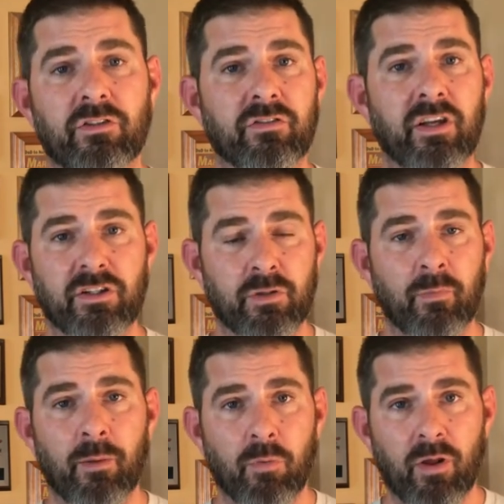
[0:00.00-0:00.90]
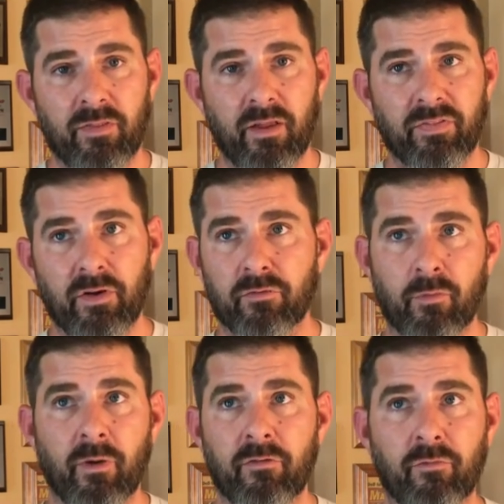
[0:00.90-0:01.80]
just catching my breath out there
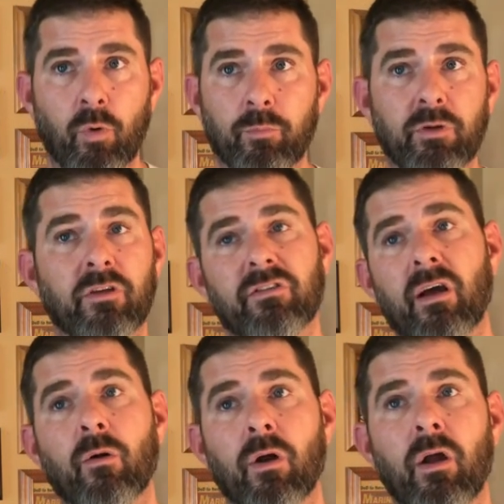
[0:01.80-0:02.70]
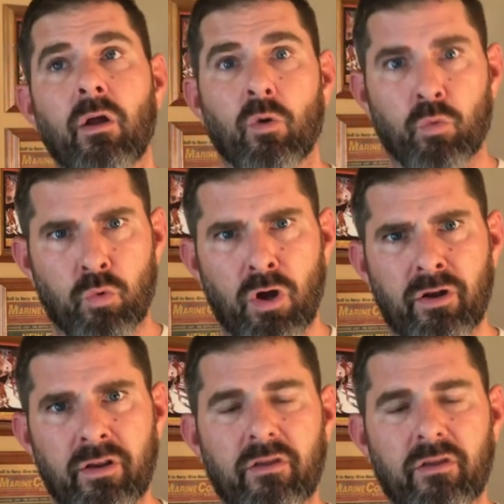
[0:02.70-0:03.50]
for my four plus hour run,